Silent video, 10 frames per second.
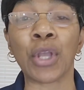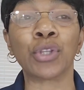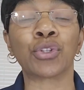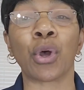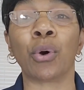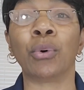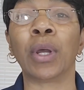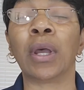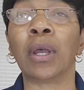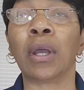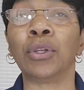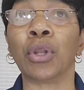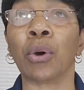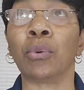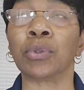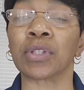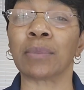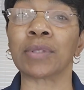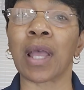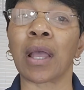So,
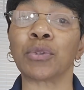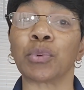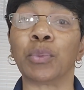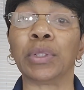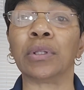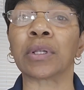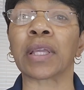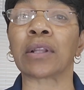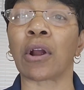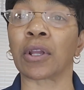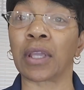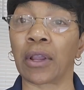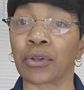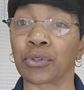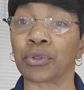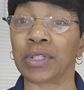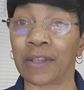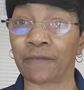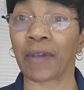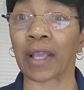sometimes when we look at our character
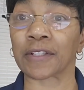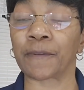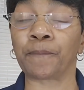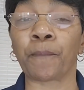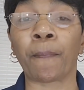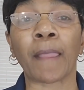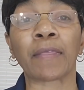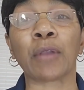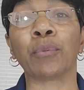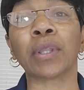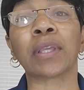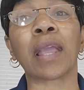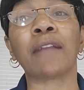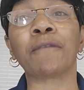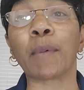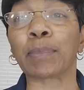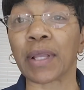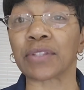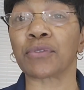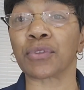defects, they really came from a
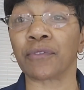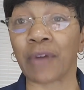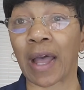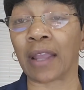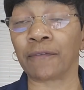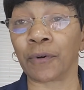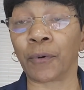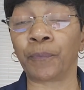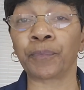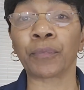place of survival.